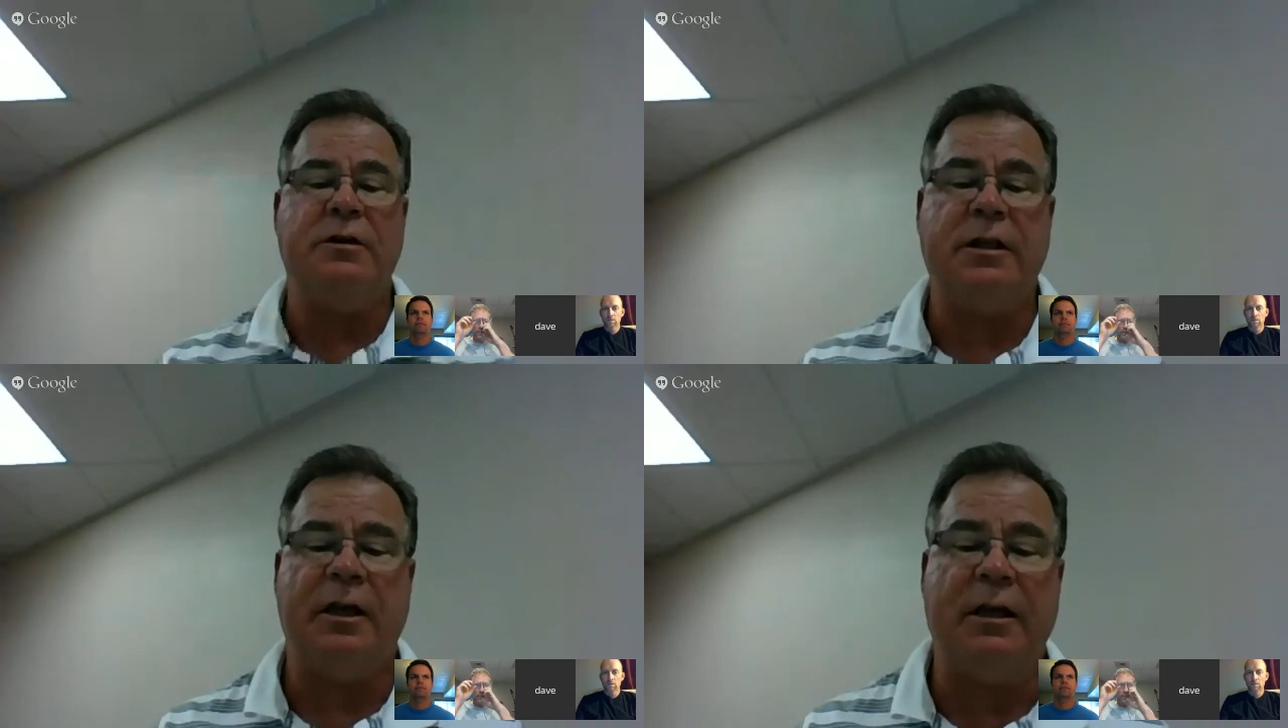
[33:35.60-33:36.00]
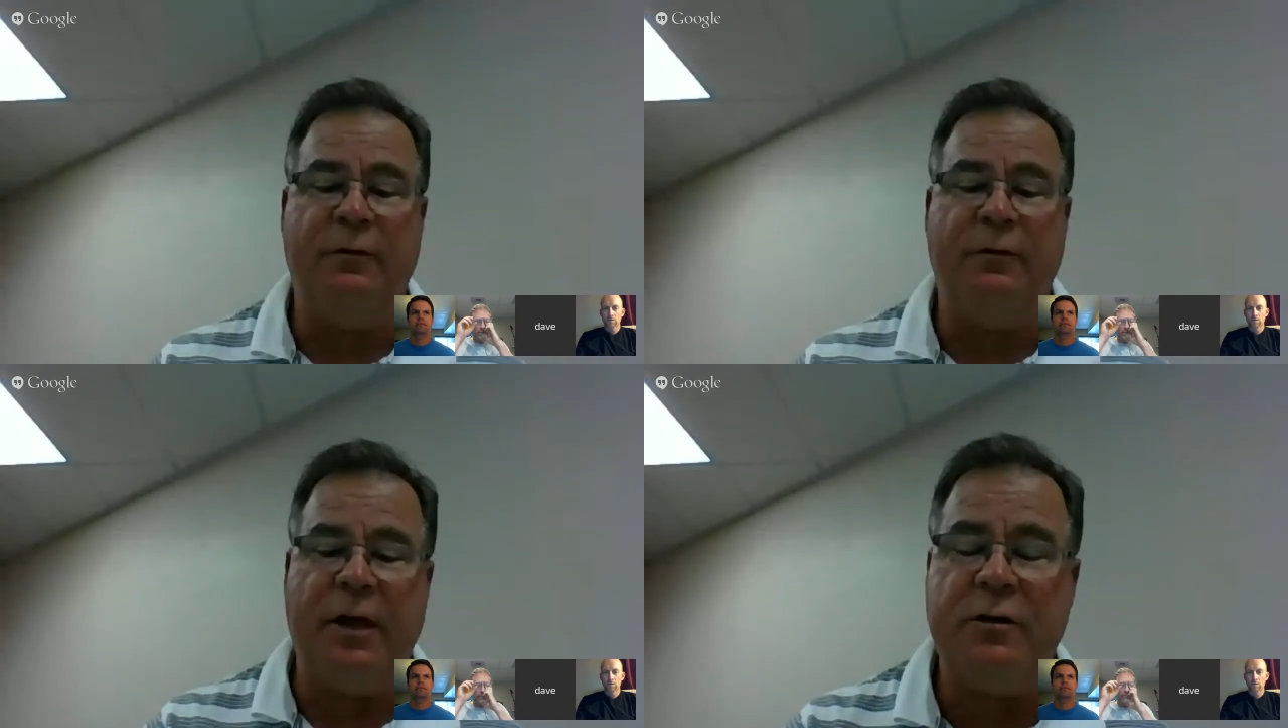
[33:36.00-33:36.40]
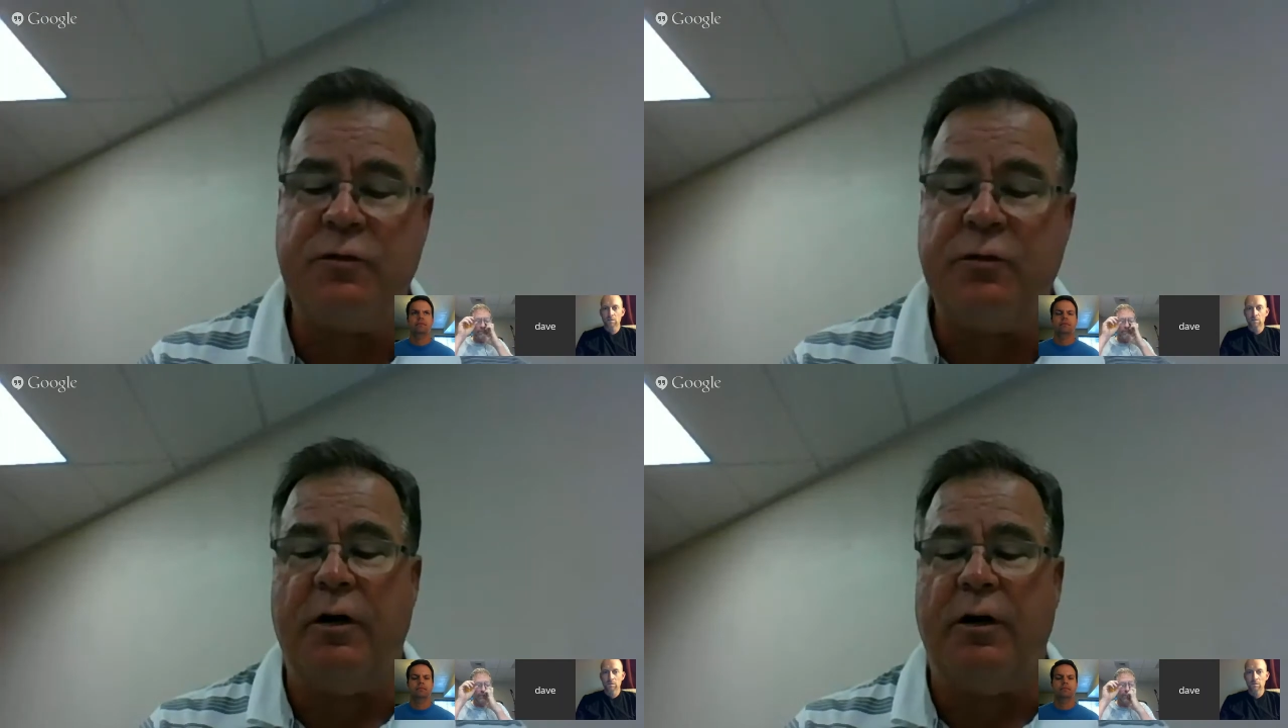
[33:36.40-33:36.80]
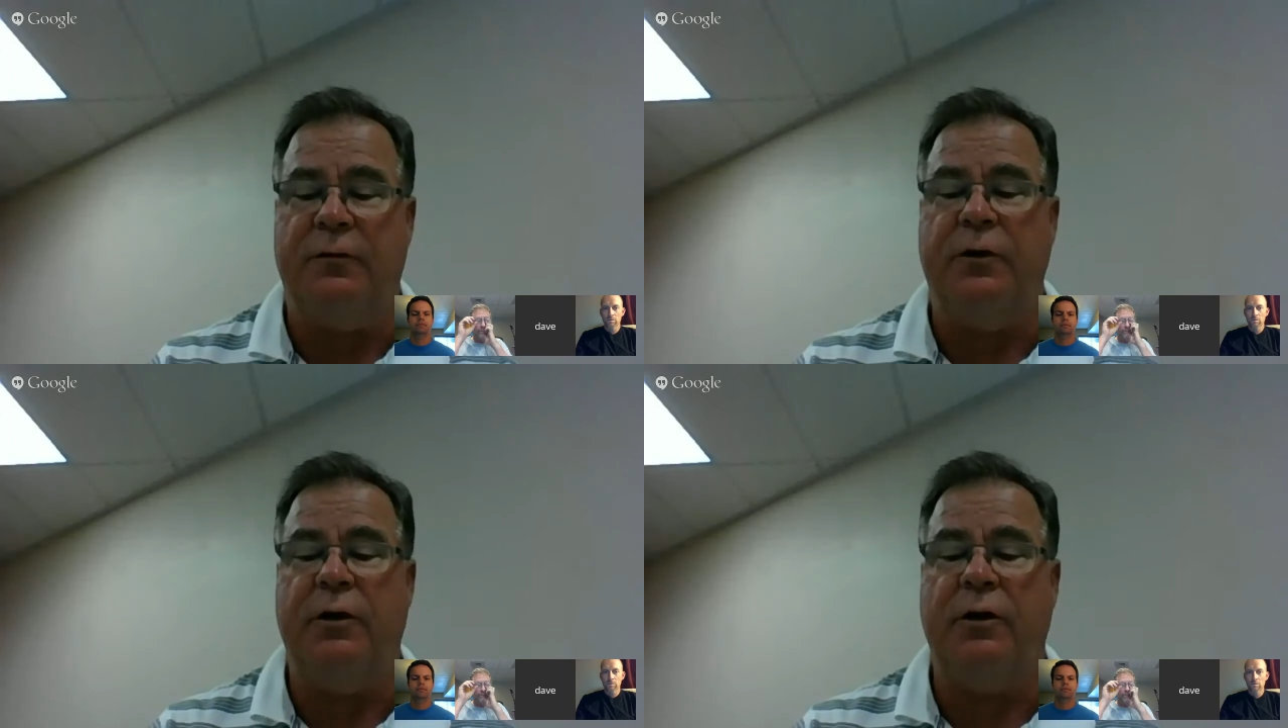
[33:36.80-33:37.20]
thinking of Israel.
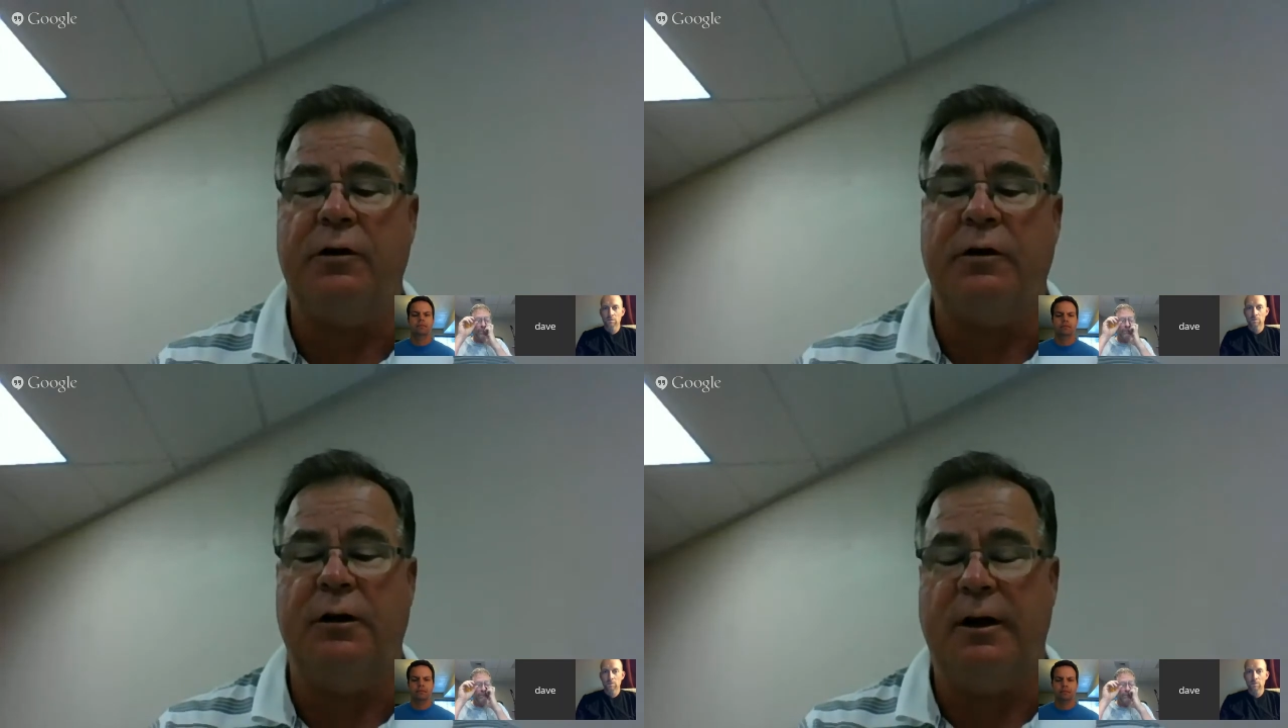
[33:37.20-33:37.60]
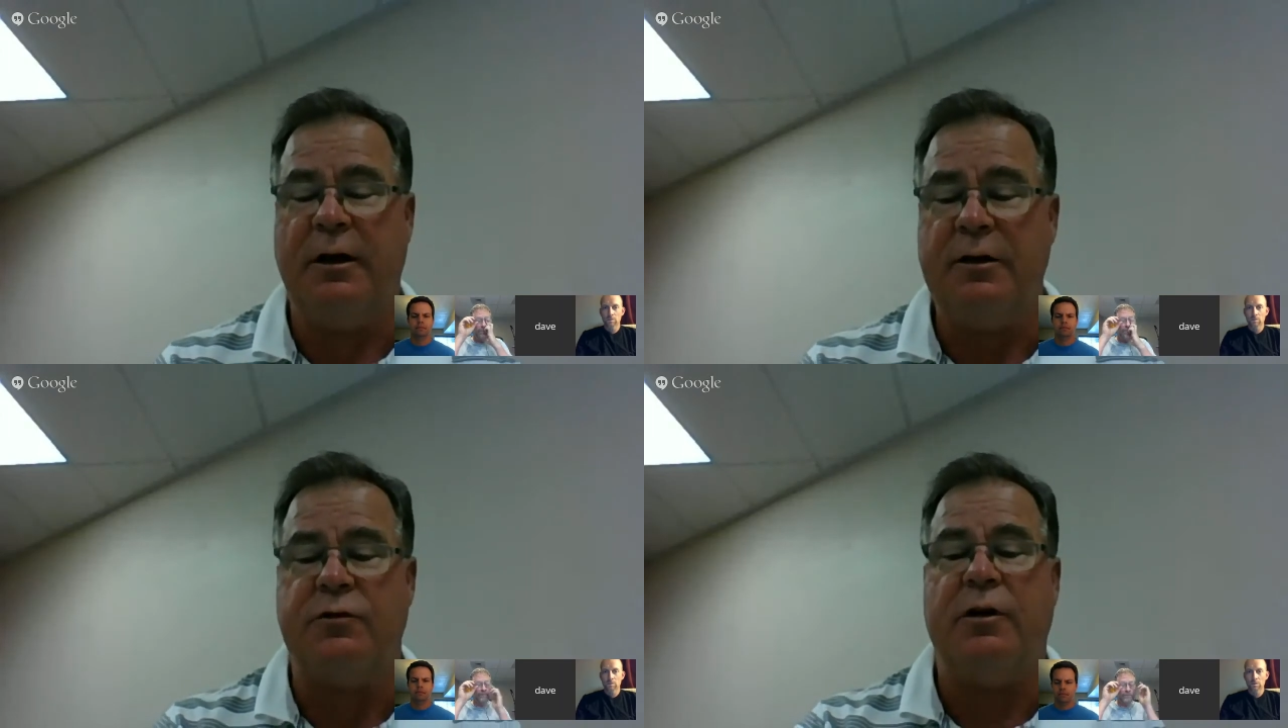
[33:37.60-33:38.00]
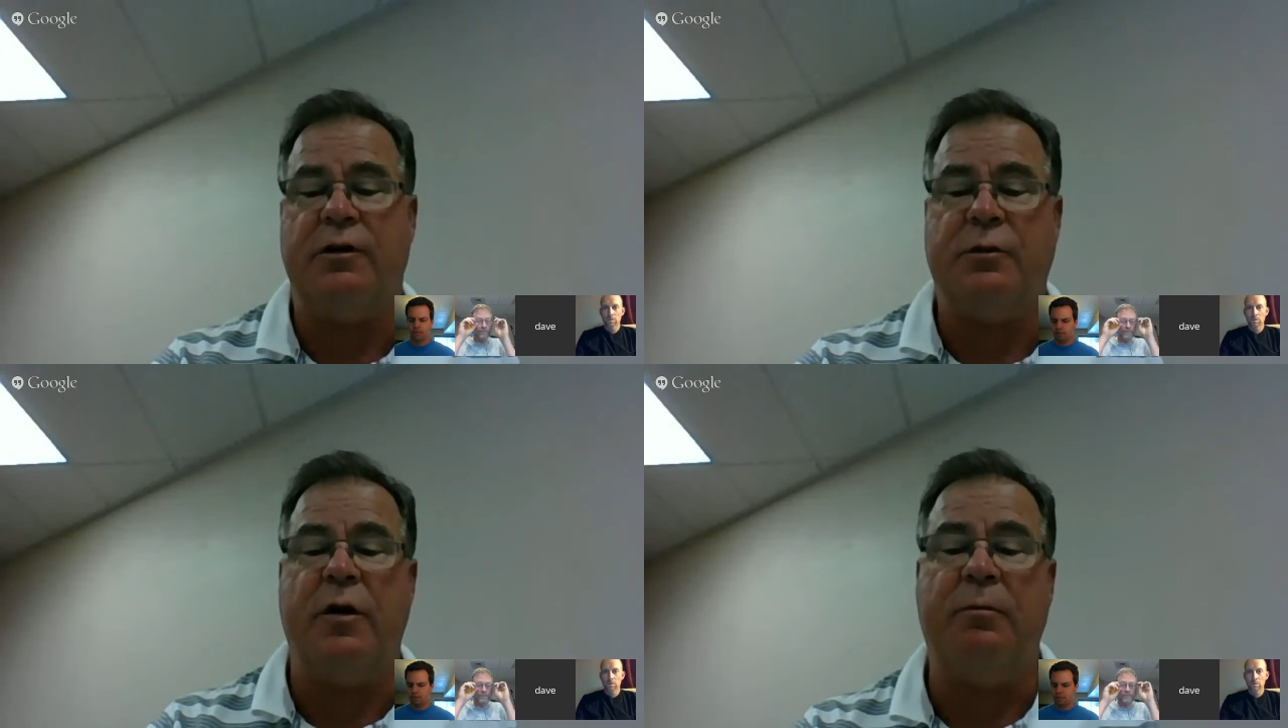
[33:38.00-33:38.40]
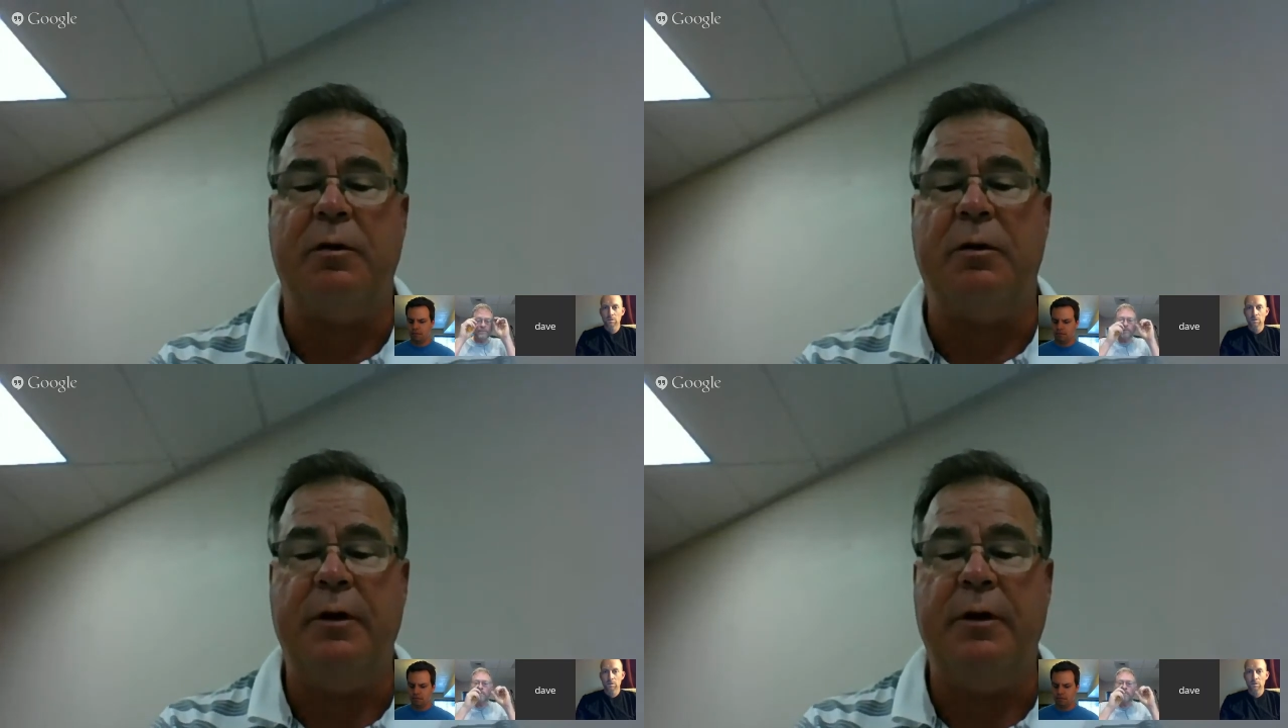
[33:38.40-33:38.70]
If you looked at Israel's problem,